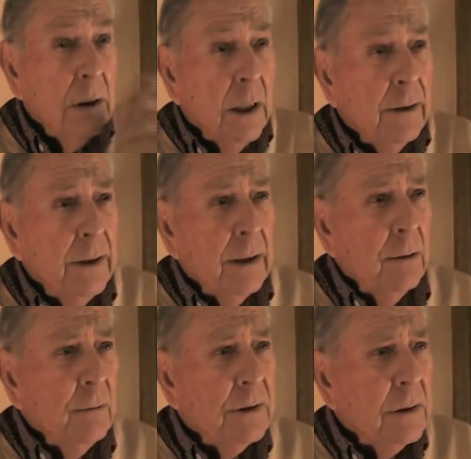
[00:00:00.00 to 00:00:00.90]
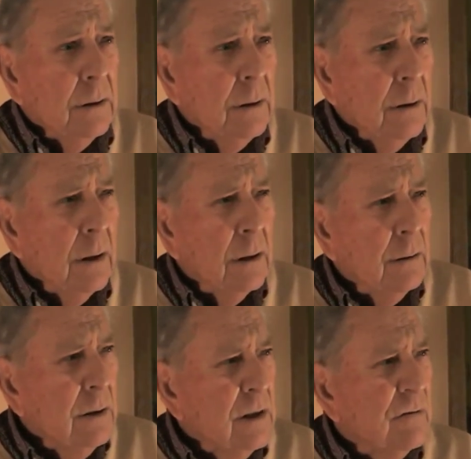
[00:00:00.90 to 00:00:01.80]
I think it was
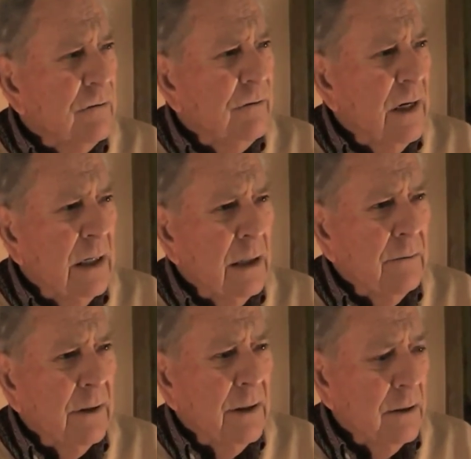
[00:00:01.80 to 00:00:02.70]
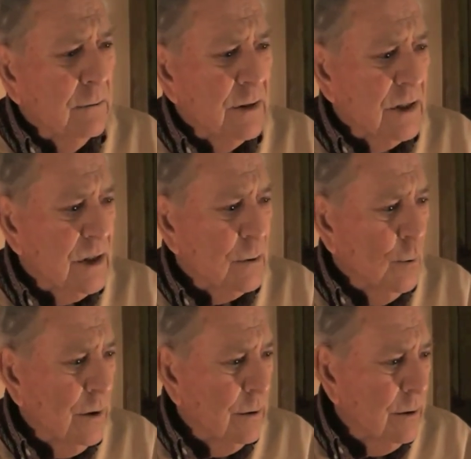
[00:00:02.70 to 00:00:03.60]
RS-5. I think it was a
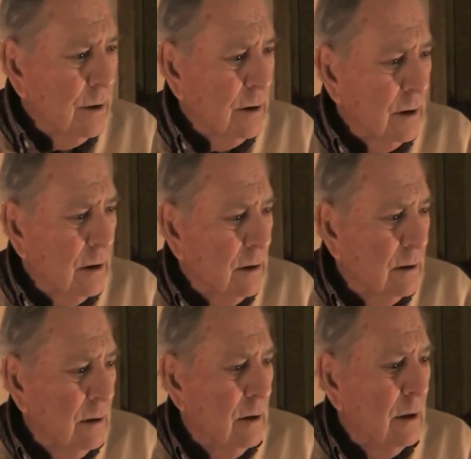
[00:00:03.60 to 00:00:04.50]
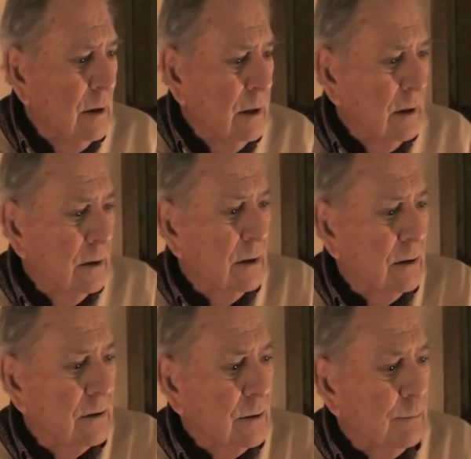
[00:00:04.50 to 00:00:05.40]
square thing. I think
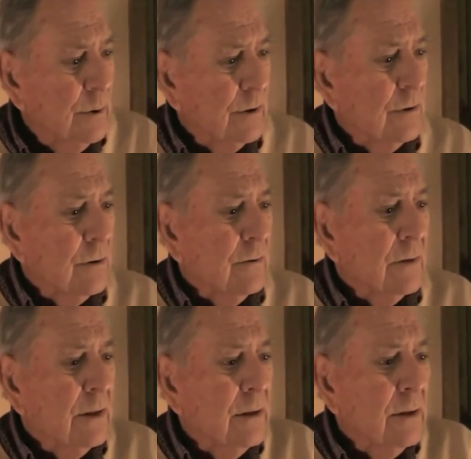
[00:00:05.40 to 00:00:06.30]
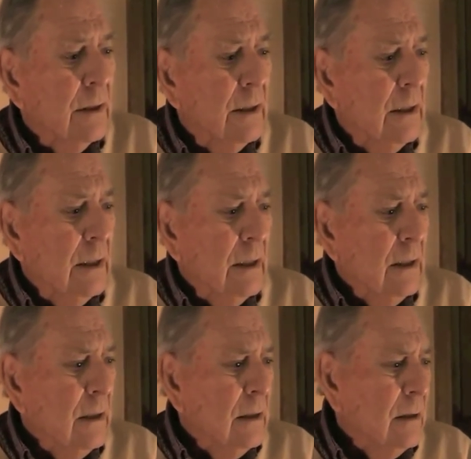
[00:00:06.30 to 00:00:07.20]
there's a picture right there.
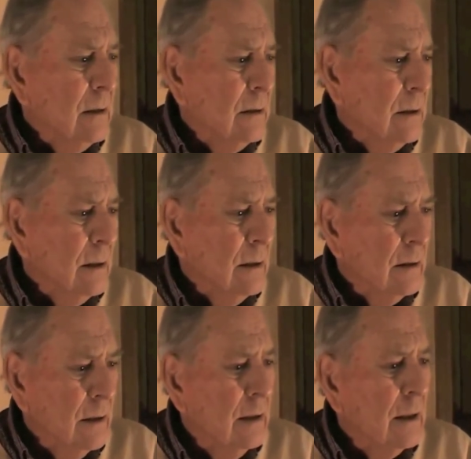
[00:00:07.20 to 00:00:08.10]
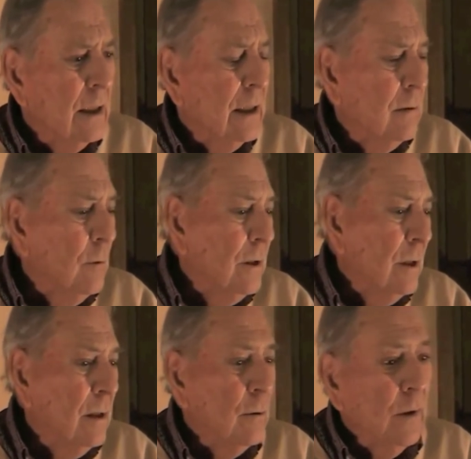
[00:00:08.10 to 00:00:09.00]
I think I had one
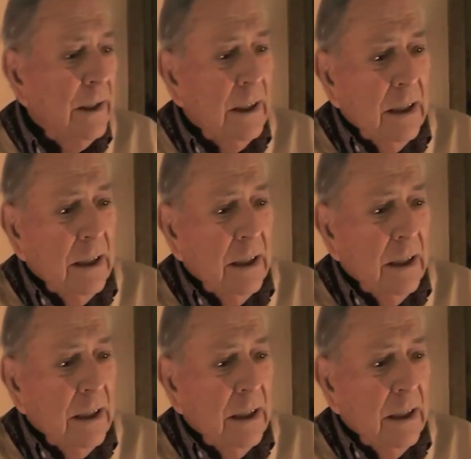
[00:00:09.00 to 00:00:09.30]
anyway.